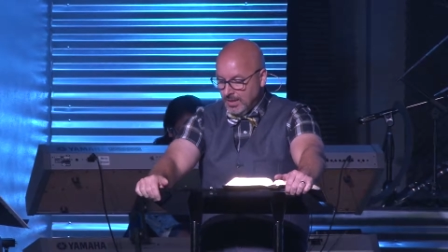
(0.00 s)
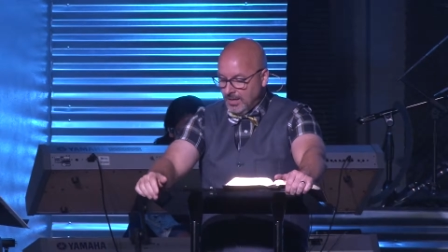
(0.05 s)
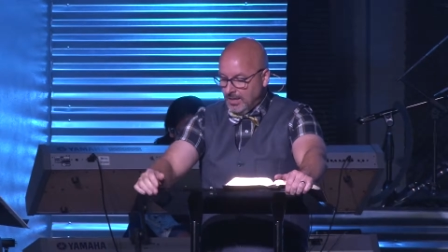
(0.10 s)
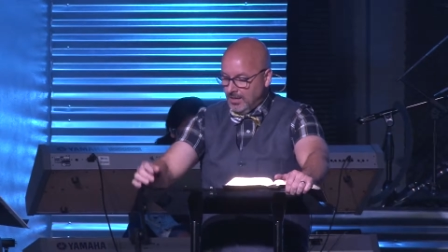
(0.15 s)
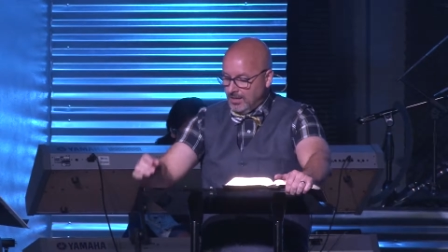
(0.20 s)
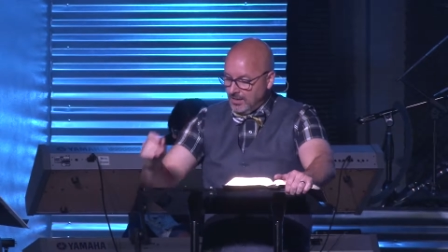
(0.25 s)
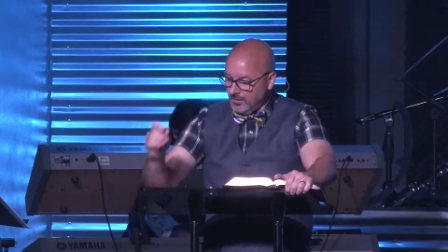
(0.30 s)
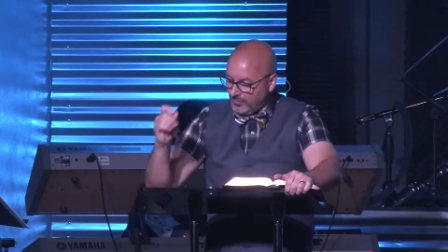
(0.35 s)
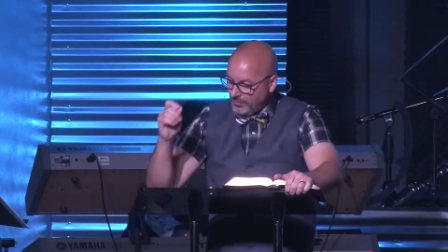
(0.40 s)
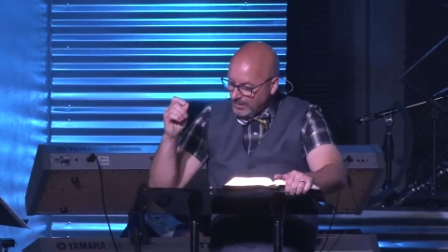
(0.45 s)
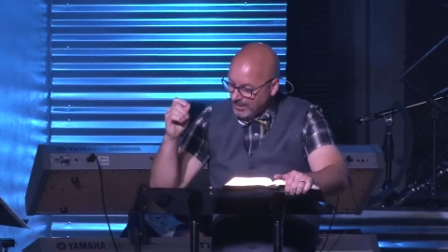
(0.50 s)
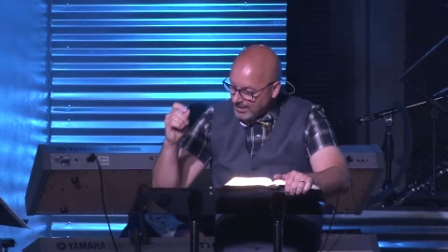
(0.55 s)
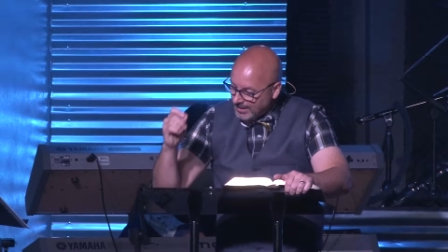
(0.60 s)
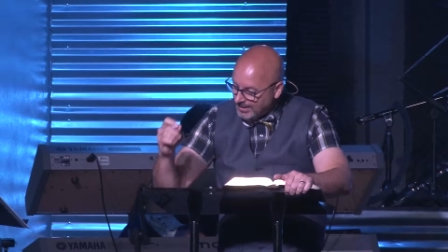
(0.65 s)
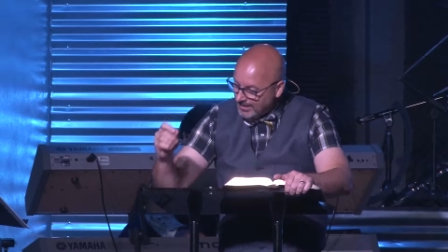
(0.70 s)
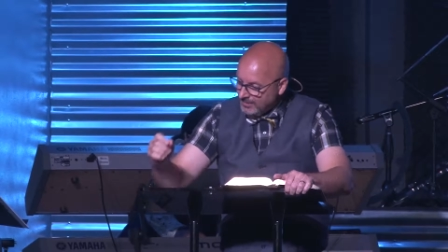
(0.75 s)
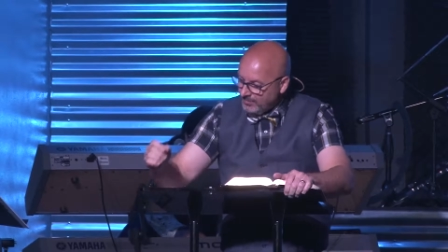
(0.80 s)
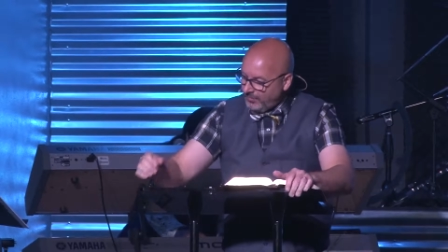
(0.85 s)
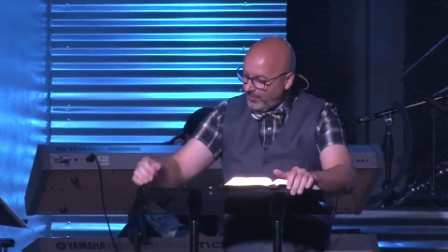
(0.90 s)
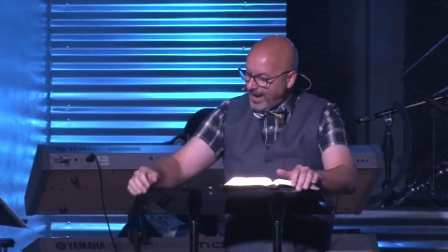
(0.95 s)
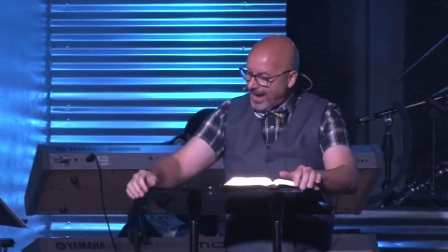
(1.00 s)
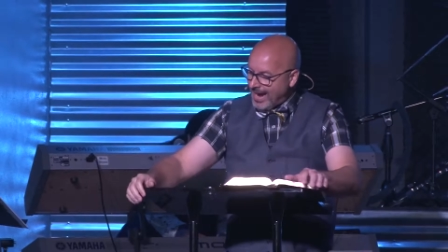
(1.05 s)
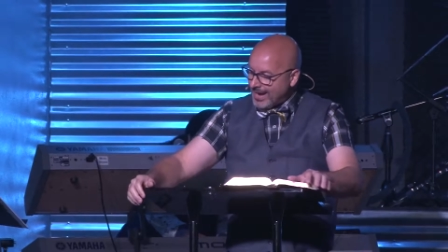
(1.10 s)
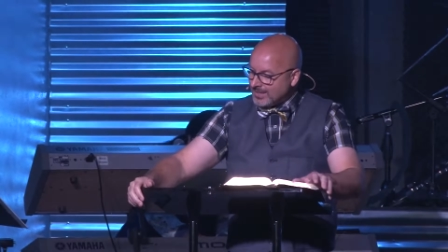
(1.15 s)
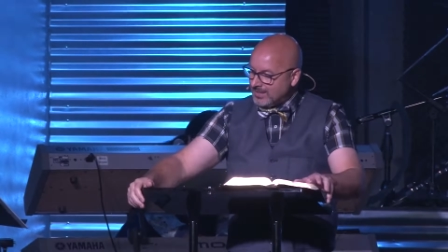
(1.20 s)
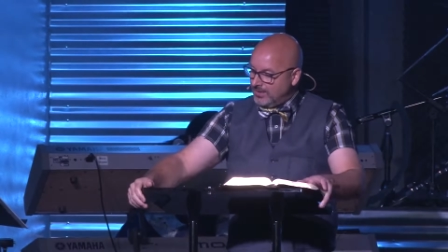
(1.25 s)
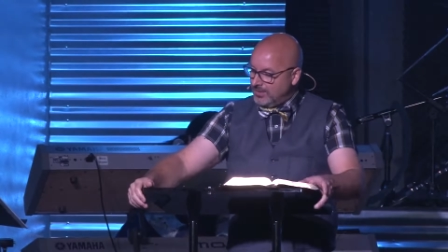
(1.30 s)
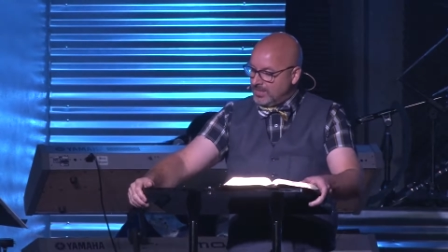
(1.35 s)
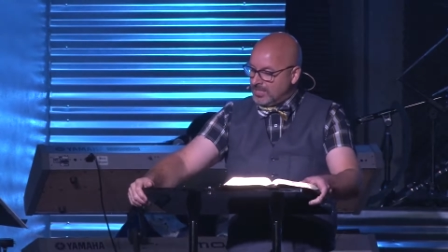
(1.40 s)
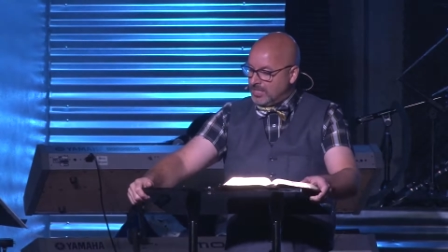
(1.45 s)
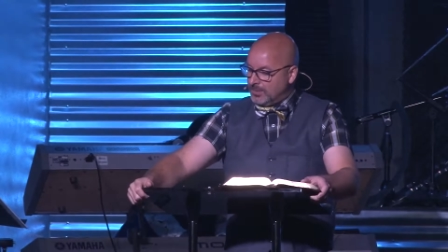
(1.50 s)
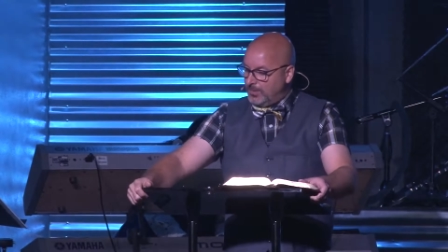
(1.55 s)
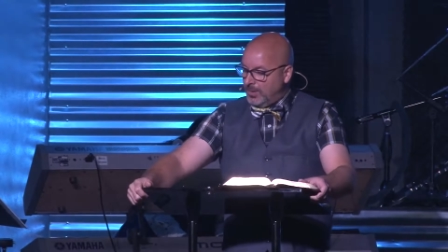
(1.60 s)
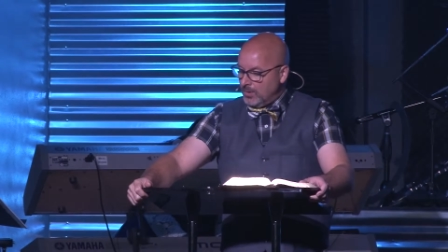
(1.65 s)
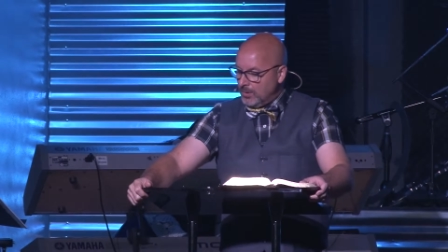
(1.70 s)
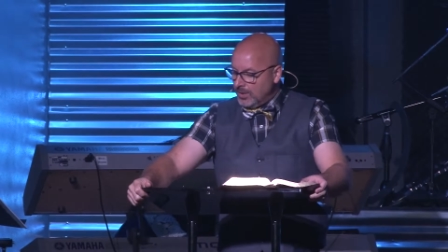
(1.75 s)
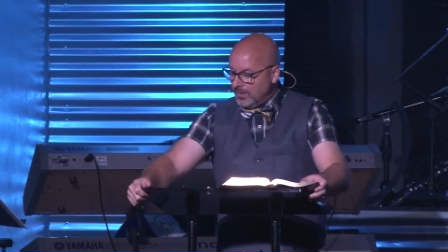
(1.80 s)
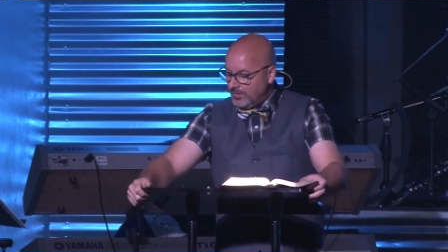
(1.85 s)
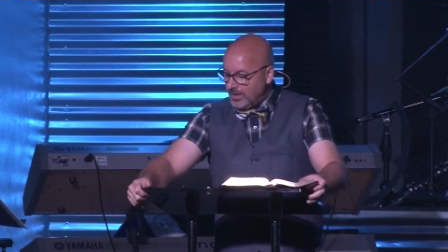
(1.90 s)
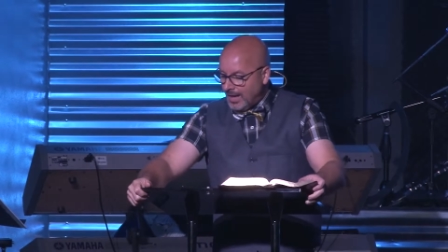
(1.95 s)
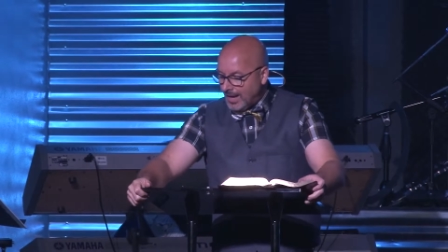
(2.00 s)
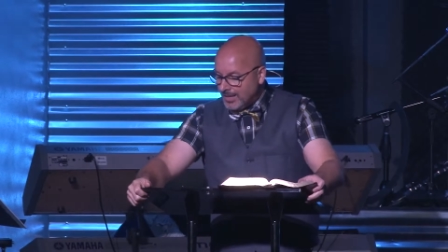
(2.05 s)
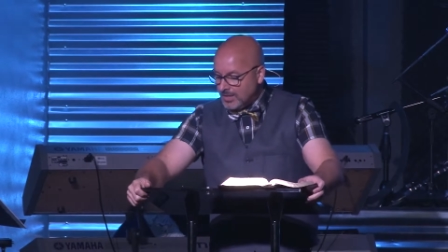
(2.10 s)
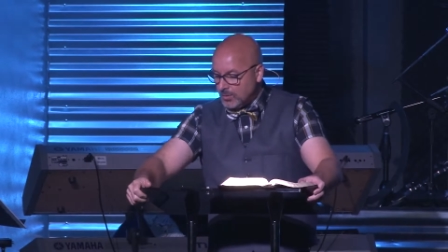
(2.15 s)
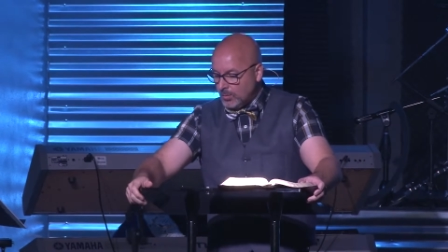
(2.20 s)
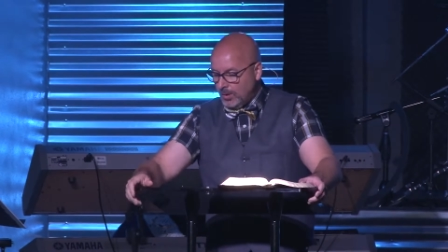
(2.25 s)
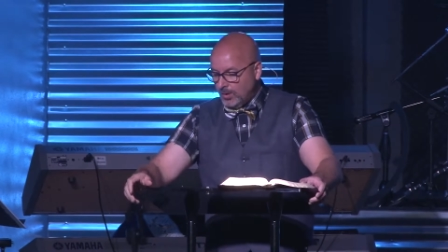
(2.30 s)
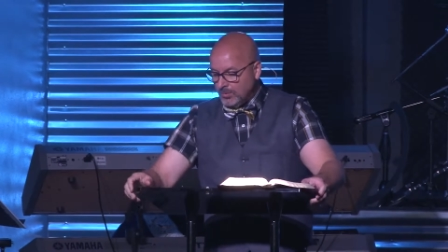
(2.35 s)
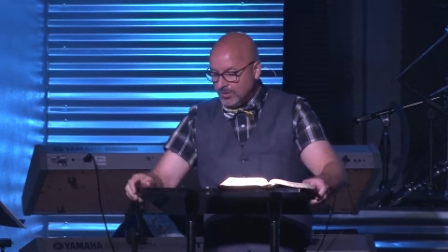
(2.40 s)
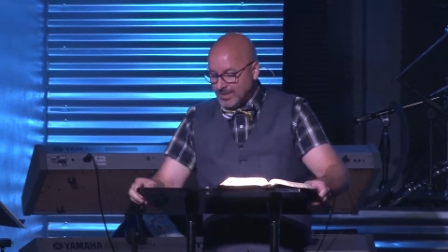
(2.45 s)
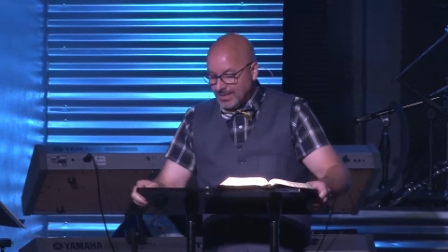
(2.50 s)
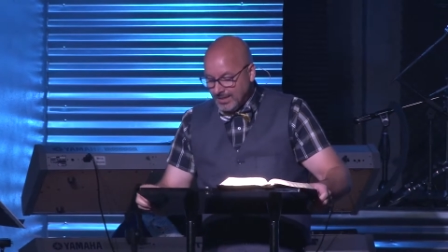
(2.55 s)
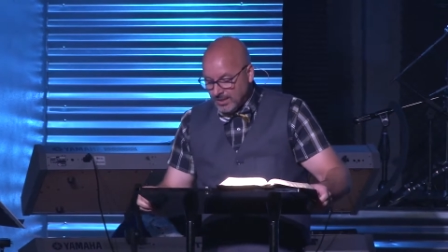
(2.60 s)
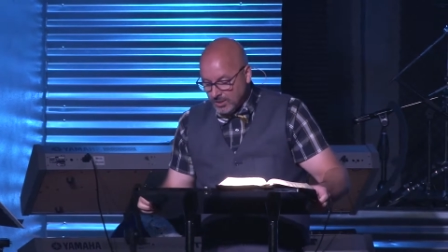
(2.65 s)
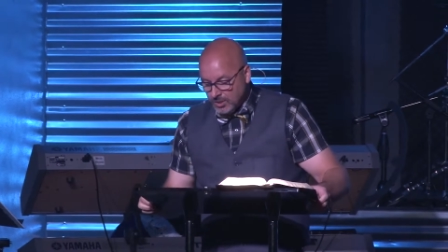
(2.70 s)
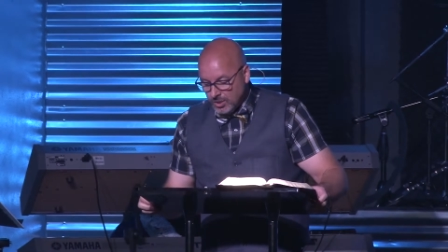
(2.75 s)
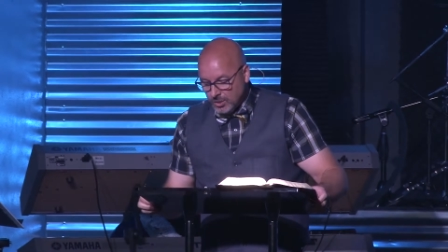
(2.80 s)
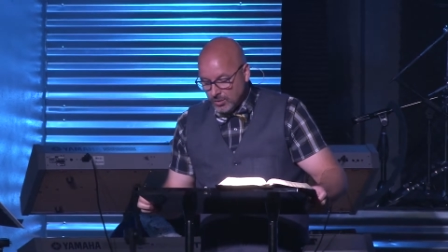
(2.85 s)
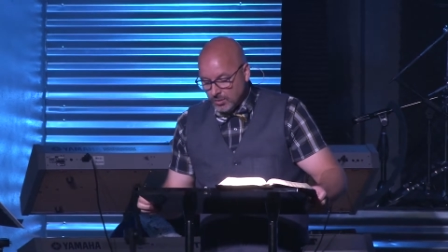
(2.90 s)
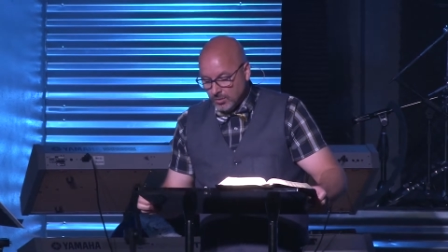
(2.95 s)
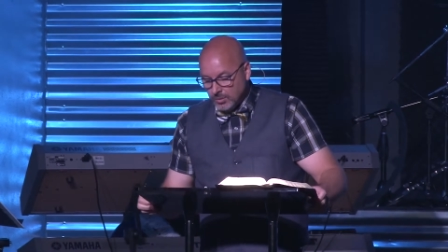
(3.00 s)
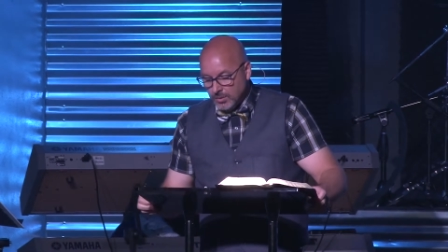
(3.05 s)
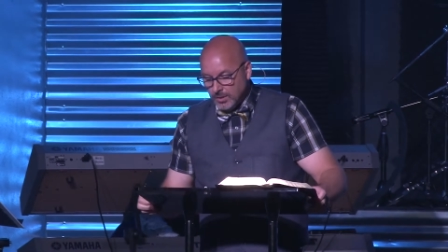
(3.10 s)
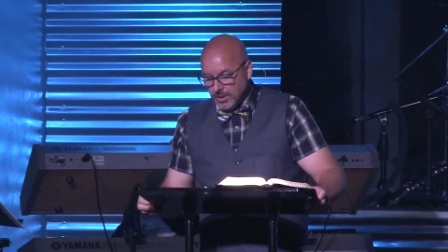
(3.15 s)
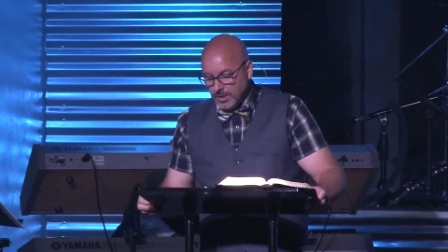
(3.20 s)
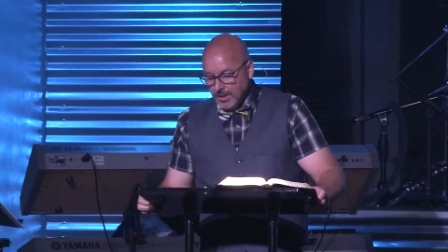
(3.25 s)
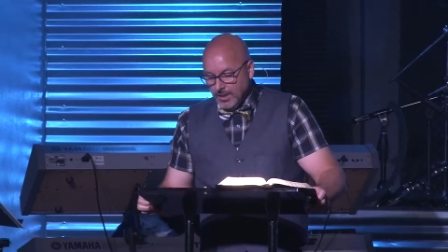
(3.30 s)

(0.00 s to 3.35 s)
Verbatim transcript: If in fact the Spirit of God dwells in you,